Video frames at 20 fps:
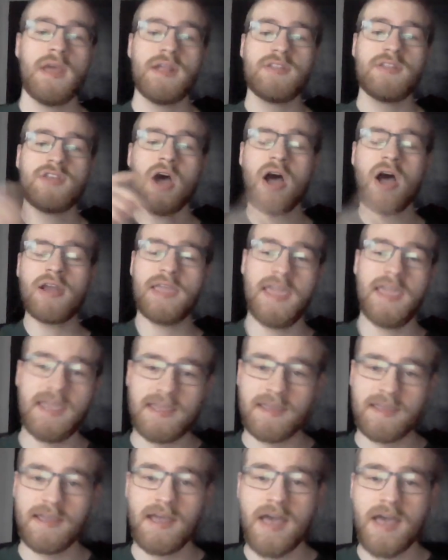
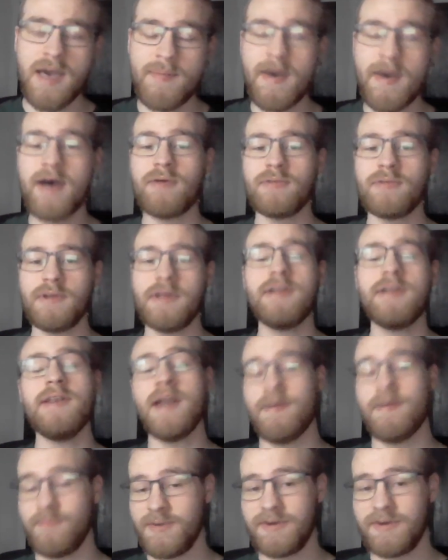Talking about
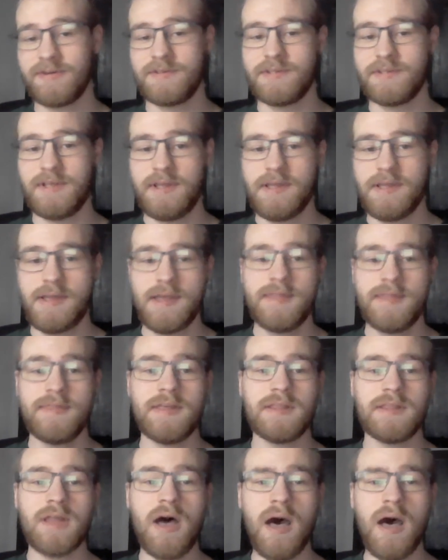numbers,
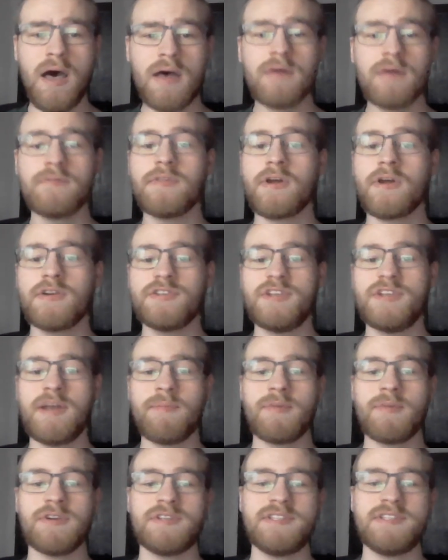the law of large
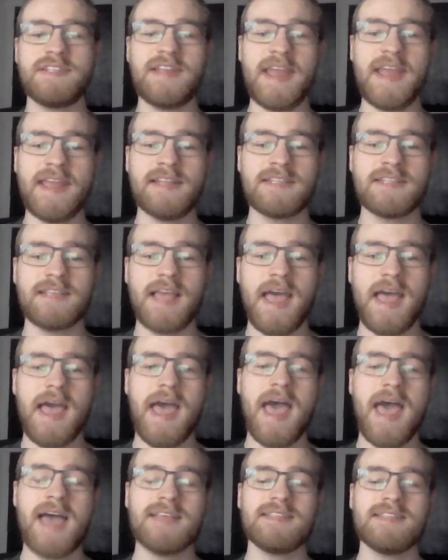numbers states
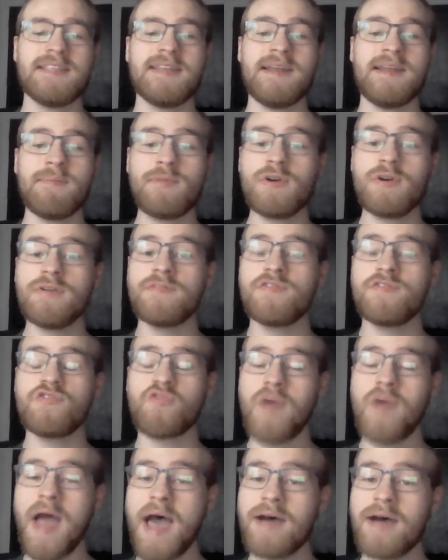as the number of
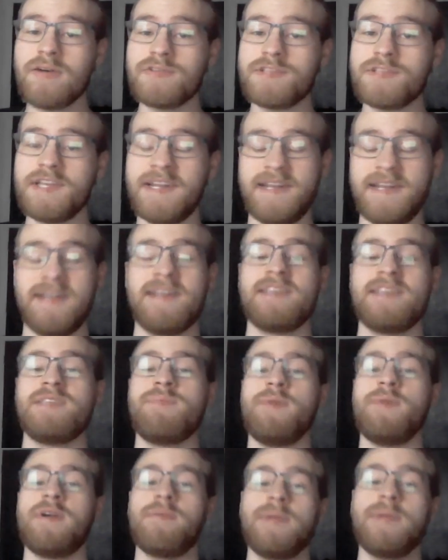trials in an
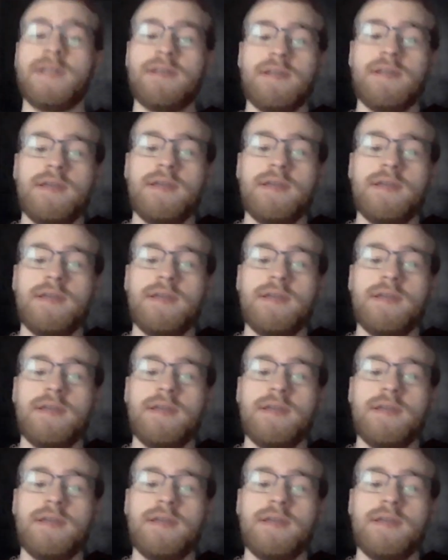experiment